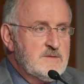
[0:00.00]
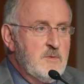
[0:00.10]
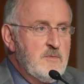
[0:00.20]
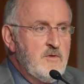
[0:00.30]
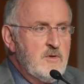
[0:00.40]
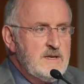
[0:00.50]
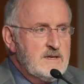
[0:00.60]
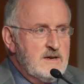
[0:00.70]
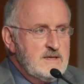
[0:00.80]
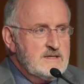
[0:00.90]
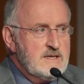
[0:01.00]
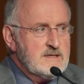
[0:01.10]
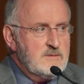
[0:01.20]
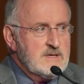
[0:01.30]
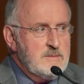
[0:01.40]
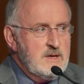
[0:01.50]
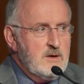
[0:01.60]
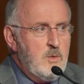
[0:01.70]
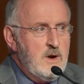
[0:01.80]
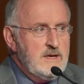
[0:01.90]
but before he died, he set up something
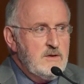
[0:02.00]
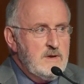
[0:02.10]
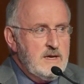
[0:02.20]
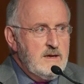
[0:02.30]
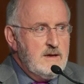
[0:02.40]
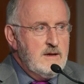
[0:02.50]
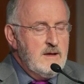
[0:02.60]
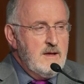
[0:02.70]
quite unique.